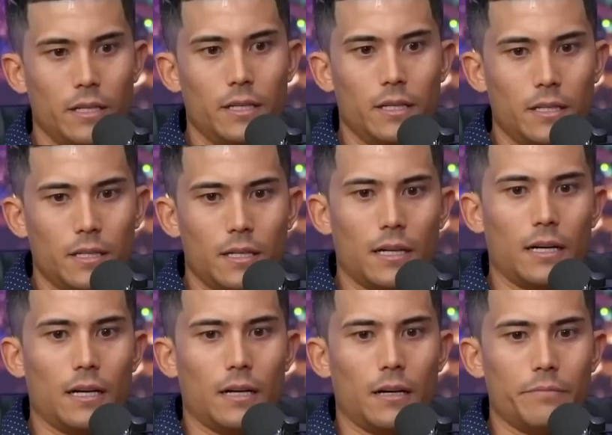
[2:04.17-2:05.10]
mm-hmm.
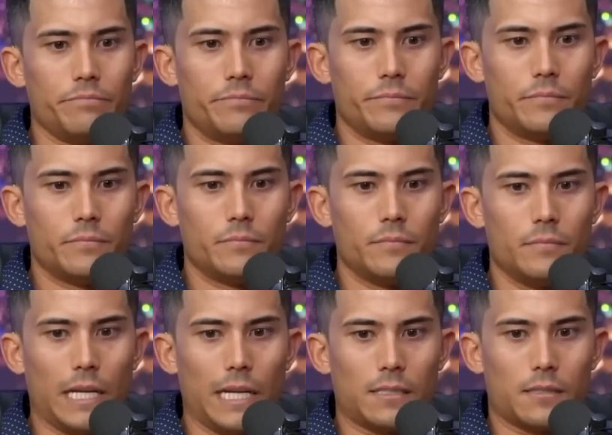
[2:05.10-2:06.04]
um,
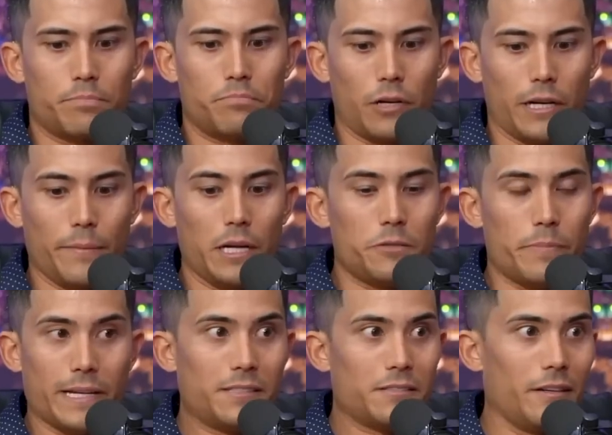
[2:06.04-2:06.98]
it's pretty much
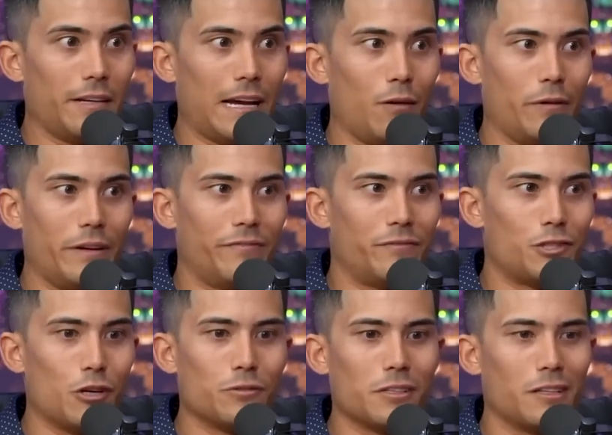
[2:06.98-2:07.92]
based on how we've
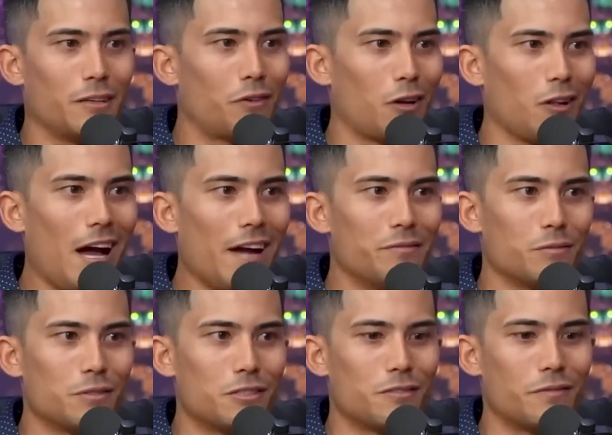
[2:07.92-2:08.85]
chosen to live our lives,
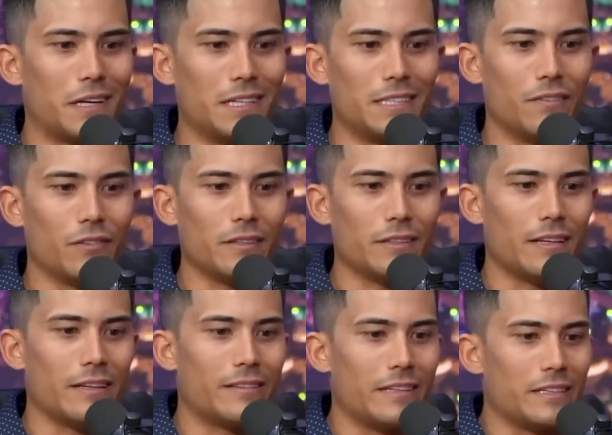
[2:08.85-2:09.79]
which is very different than
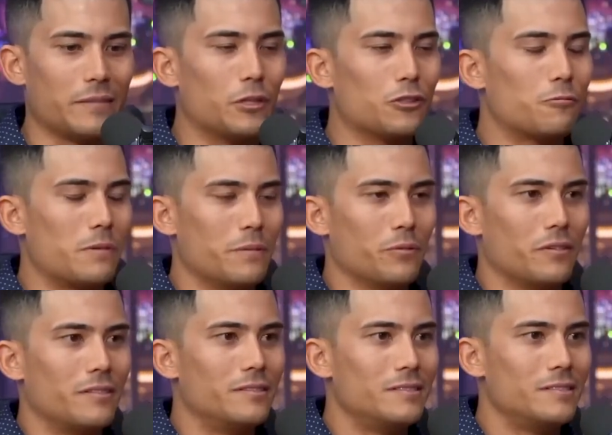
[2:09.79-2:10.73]
I think most
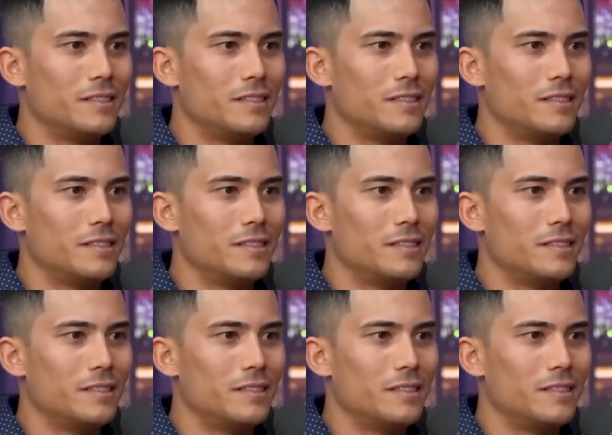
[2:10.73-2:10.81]
people.